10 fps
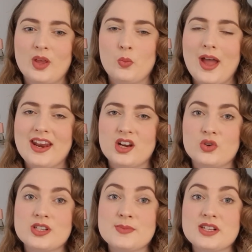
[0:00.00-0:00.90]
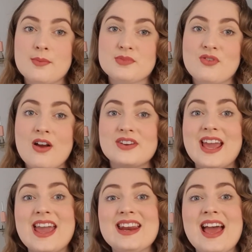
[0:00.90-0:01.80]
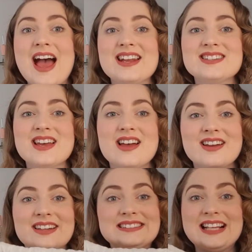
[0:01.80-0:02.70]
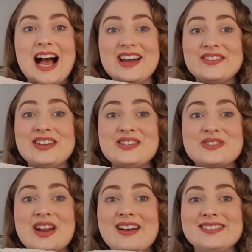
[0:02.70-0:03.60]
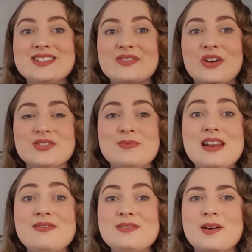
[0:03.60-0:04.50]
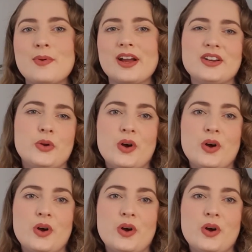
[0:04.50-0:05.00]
when Christmas comes around again, and I don't need to now, so I've got some lovely fabric. I don't know